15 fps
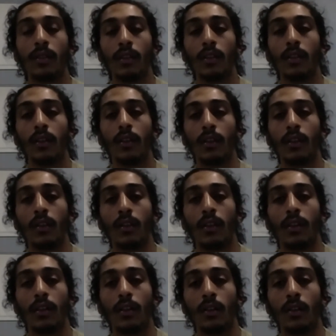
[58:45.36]
what weight
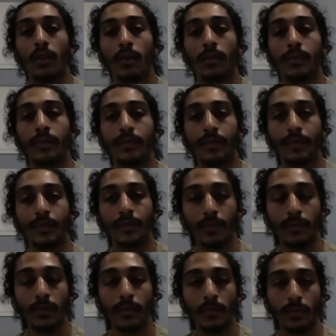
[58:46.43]
class like do you
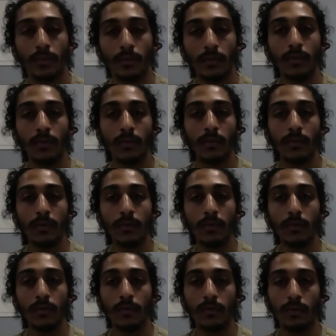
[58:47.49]
normally meet at?
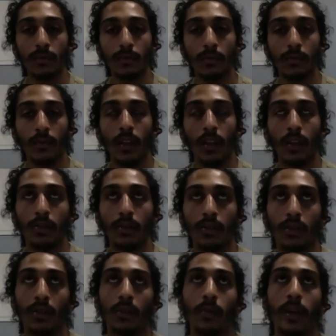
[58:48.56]
So
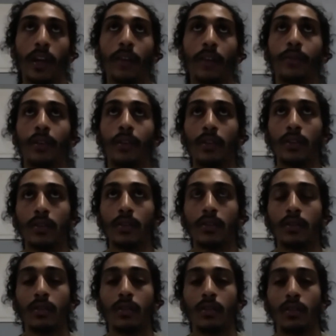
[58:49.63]
like, when I first,
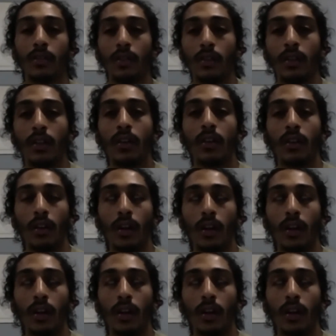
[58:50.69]
all